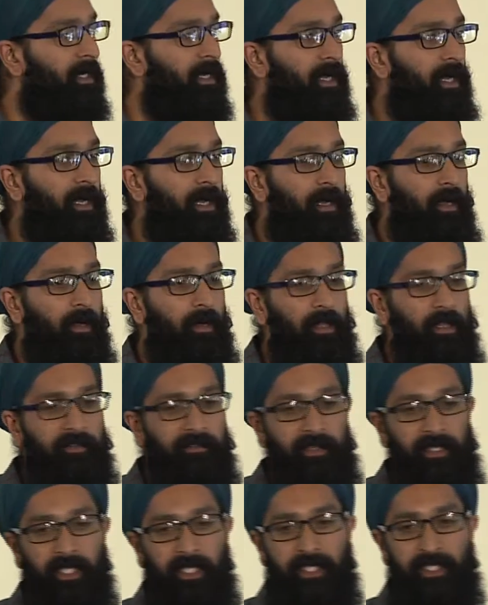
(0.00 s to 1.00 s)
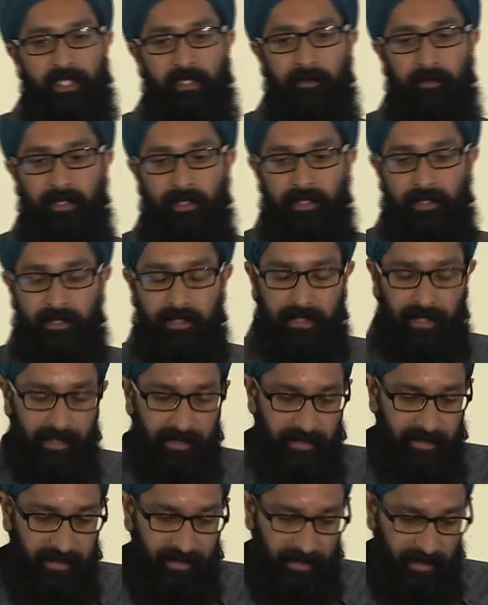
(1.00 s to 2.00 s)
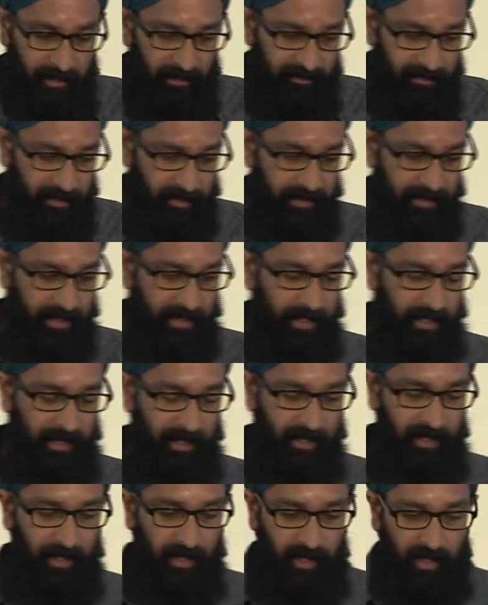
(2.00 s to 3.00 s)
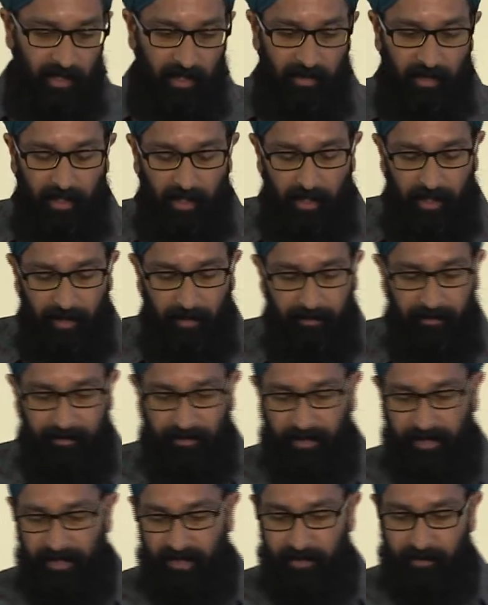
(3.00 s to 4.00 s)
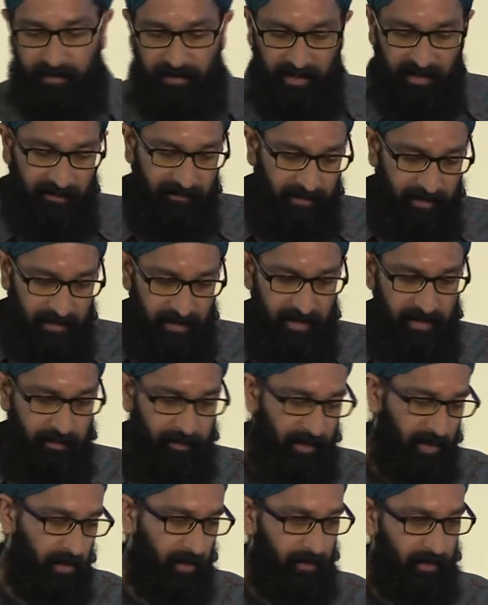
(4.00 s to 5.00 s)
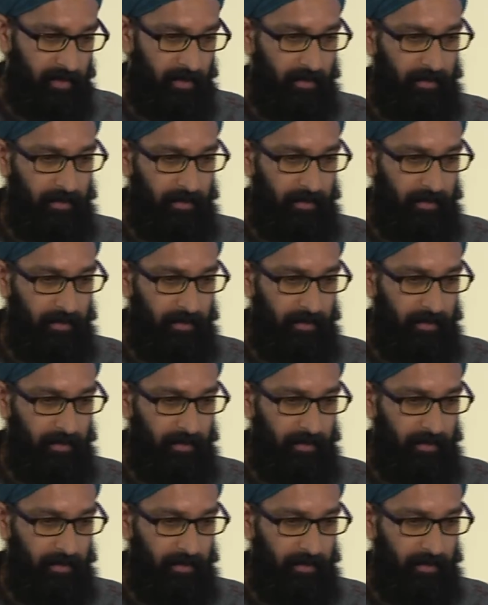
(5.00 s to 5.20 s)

All of our customers tend to think of their data as being very special and